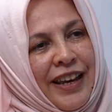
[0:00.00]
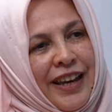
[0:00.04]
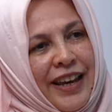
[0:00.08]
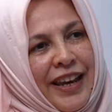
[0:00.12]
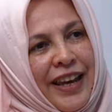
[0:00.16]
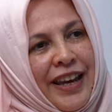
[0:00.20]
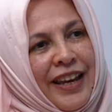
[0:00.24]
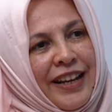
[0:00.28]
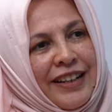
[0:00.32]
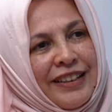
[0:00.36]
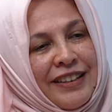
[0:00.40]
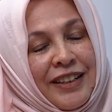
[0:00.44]

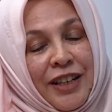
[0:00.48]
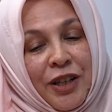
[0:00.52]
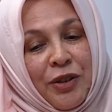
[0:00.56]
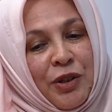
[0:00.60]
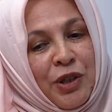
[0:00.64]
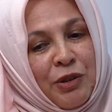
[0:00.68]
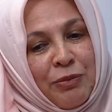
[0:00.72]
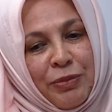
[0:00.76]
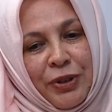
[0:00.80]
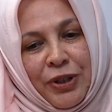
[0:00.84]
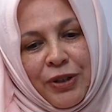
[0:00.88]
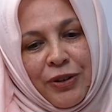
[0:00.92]
And lo
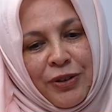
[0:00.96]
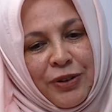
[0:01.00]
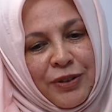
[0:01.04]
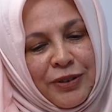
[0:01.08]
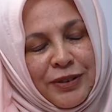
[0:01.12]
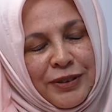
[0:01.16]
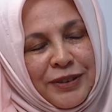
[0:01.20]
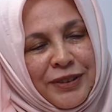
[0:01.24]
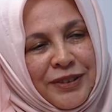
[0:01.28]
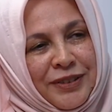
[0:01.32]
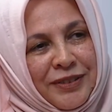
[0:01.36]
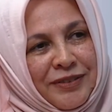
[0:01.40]
and
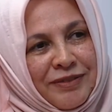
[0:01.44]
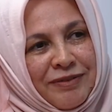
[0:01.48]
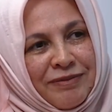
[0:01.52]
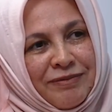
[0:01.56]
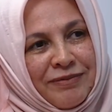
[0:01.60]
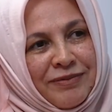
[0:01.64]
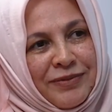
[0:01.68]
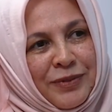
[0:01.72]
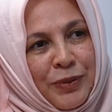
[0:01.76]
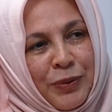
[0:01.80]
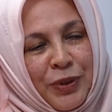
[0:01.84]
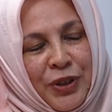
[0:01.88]
behold,
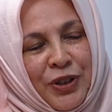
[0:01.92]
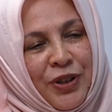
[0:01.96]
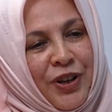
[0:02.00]
we